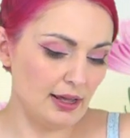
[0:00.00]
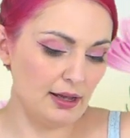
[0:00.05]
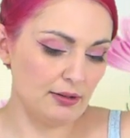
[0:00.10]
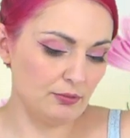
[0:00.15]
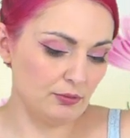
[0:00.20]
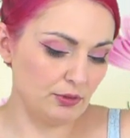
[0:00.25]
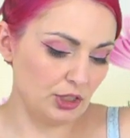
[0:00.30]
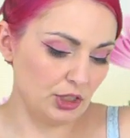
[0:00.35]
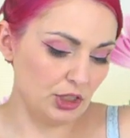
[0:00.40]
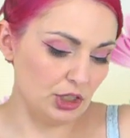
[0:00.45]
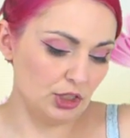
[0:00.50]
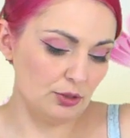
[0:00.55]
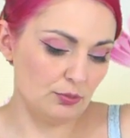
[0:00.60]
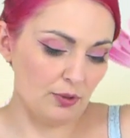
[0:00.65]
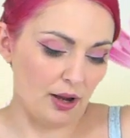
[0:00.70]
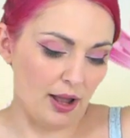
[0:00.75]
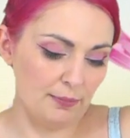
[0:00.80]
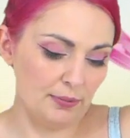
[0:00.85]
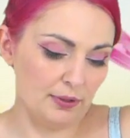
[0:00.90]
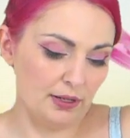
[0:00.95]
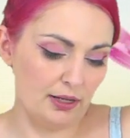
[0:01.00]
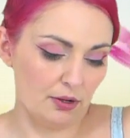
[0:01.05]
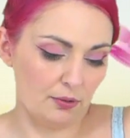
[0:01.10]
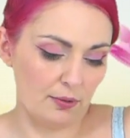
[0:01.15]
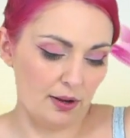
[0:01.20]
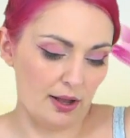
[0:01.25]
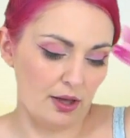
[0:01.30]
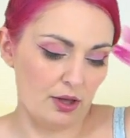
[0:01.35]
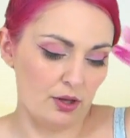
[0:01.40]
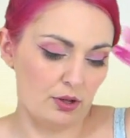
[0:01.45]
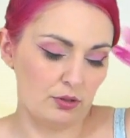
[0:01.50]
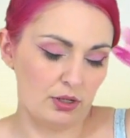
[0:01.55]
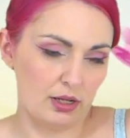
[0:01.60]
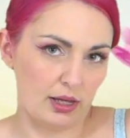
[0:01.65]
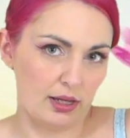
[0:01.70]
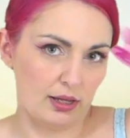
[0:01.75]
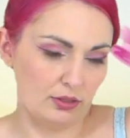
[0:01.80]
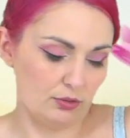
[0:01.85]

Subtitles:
and we're going to wrap it around.